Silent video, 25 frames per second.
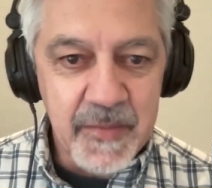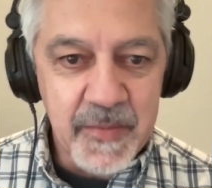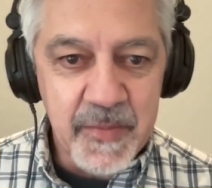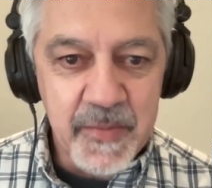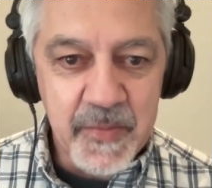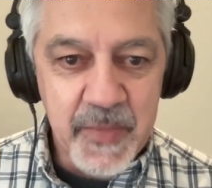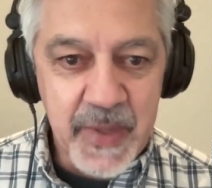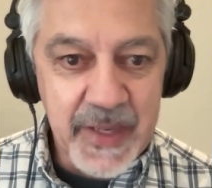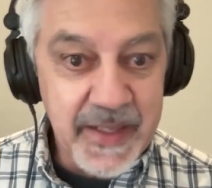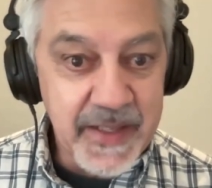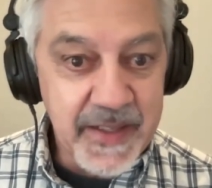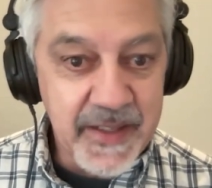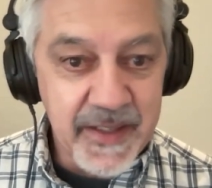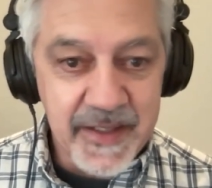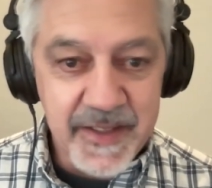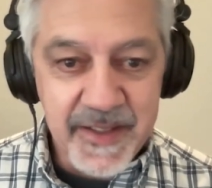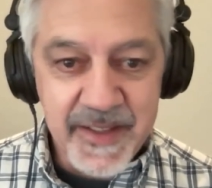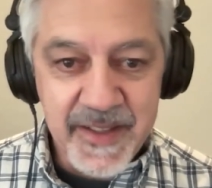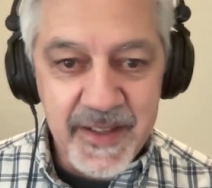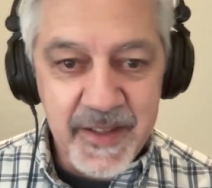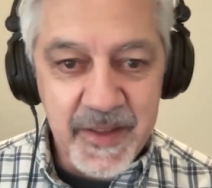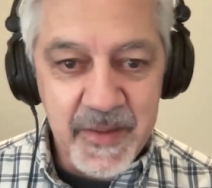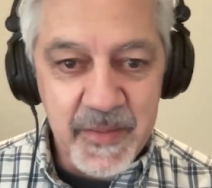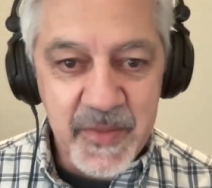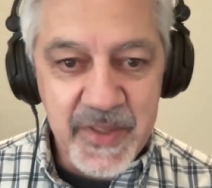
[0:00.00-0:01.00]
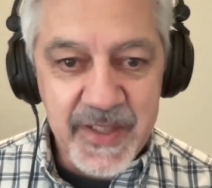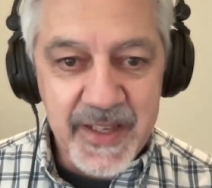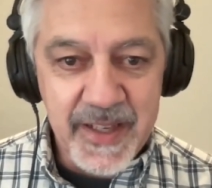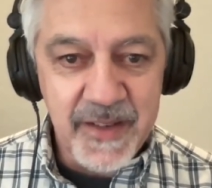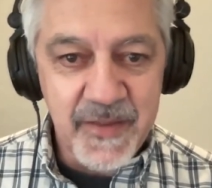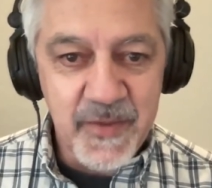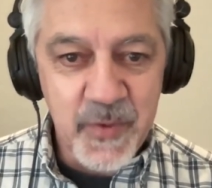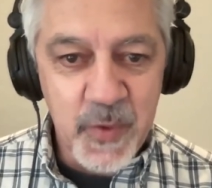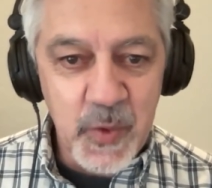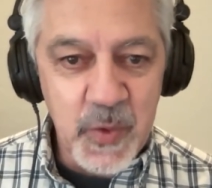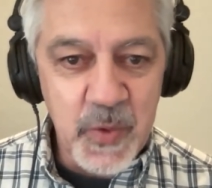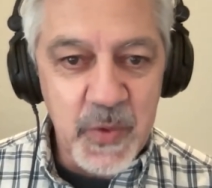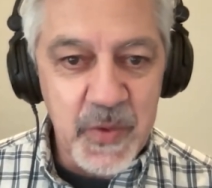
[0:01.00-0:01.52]
Based on some set
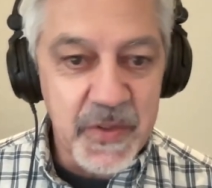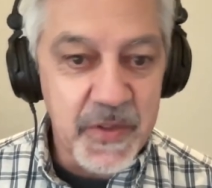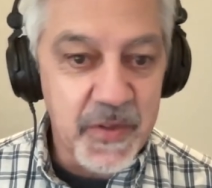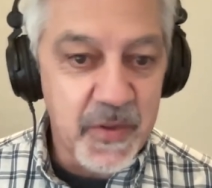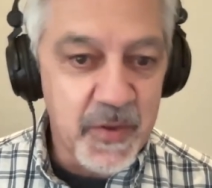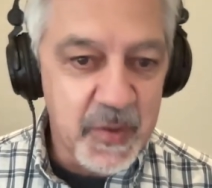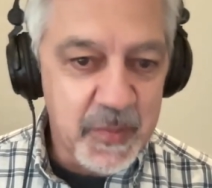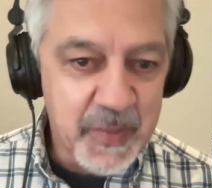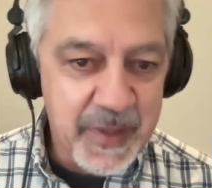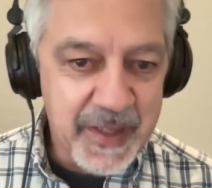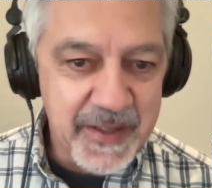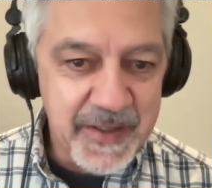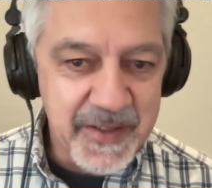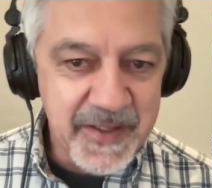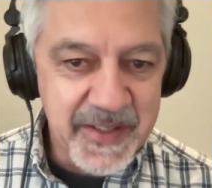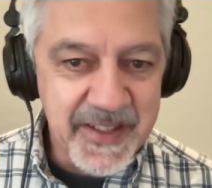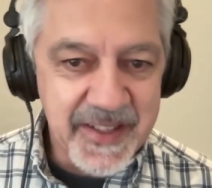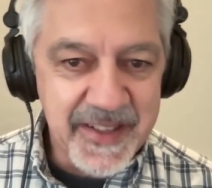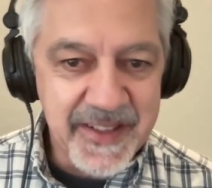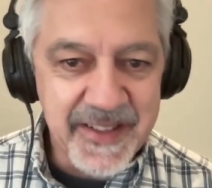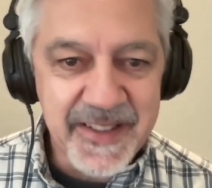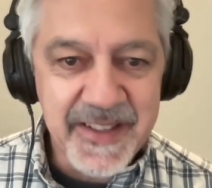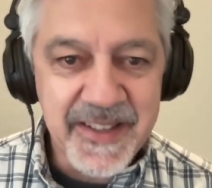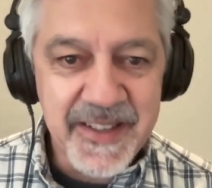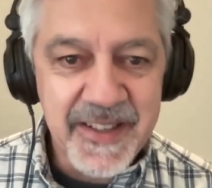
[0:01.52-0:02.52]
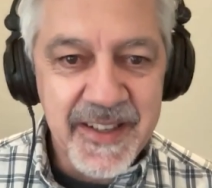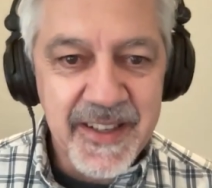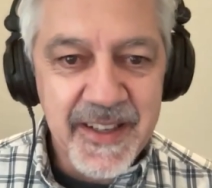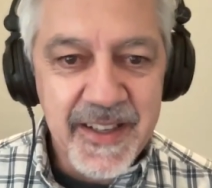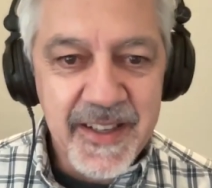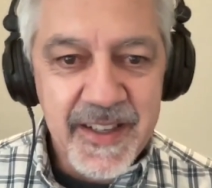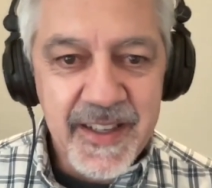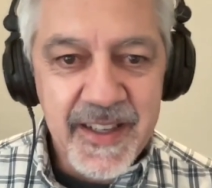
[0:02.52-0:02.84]
of rules or policies.